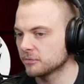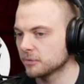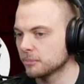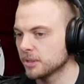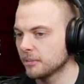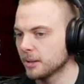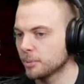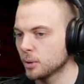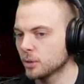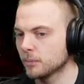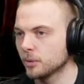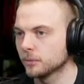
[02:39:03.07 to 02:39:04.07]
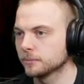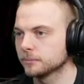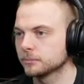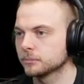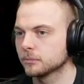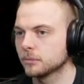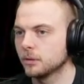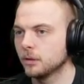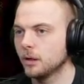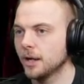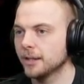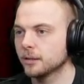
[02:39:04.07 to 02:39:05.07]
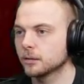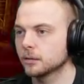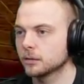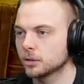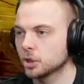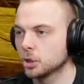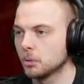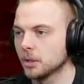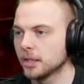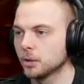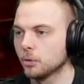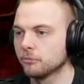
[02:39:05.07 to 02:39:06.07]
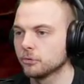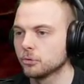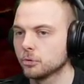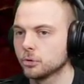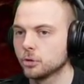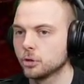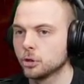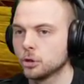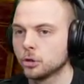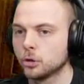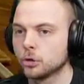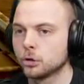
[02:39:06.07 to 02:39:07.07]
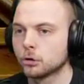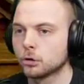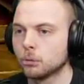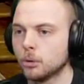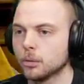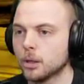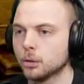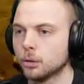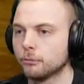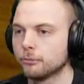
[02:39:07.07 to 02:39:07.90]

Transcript: from me and my Pokemon. Alright. Come on then, love. Come on then, love.